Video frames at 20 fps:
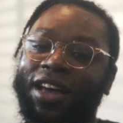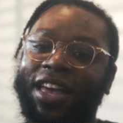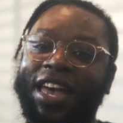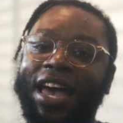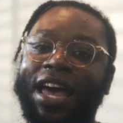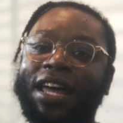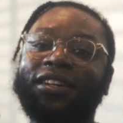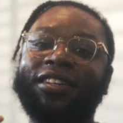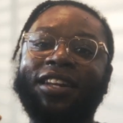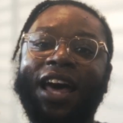
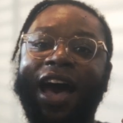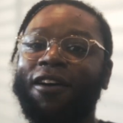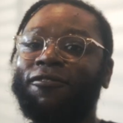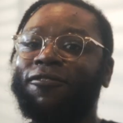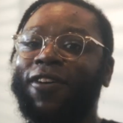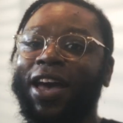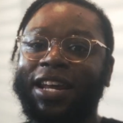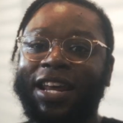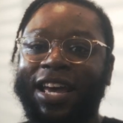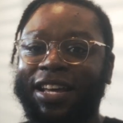Again, not
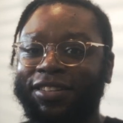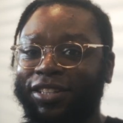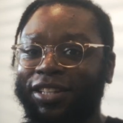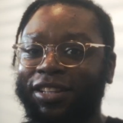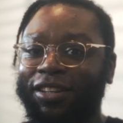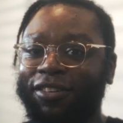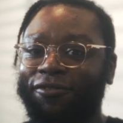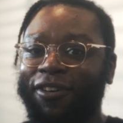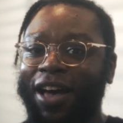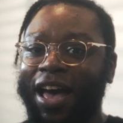
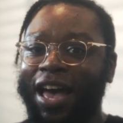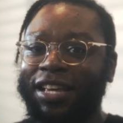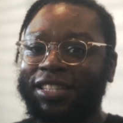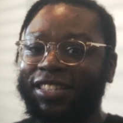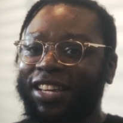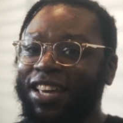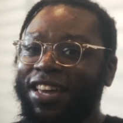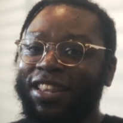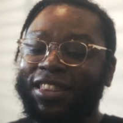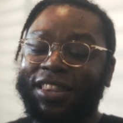financial
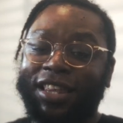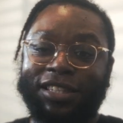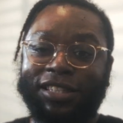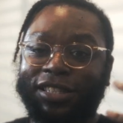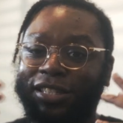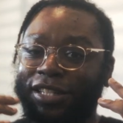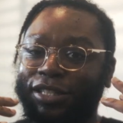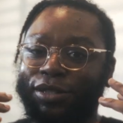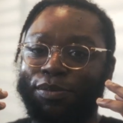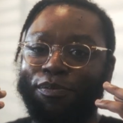advice. This
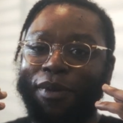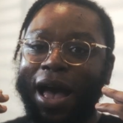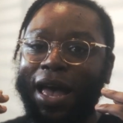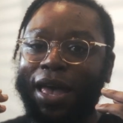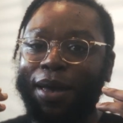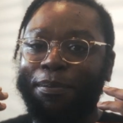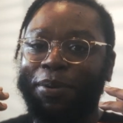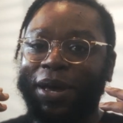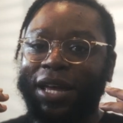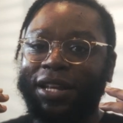is just my
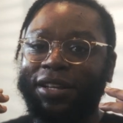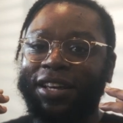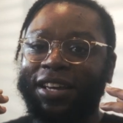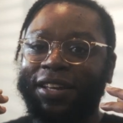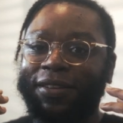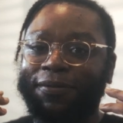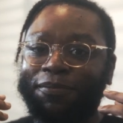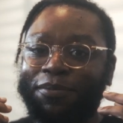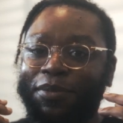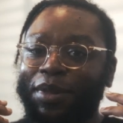
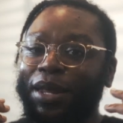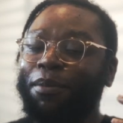opinion.